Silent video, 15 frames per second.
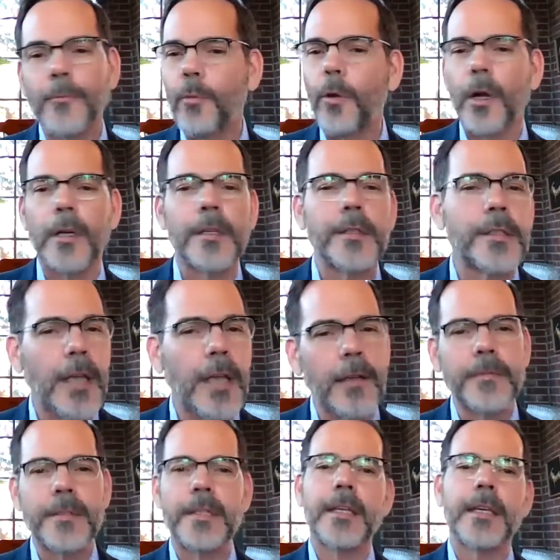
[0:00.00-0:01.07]
worker
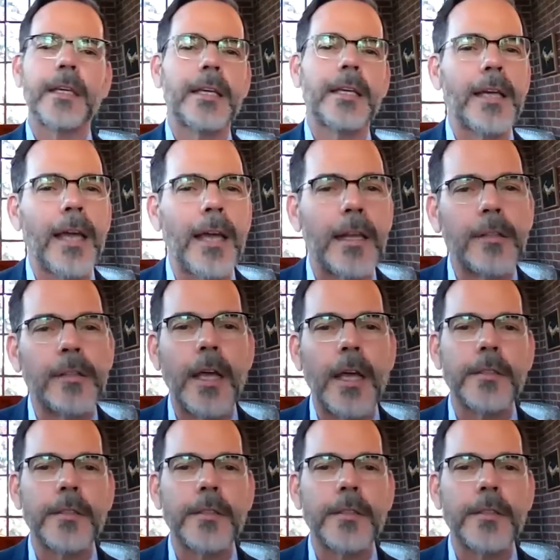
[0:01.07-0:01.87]
safety and,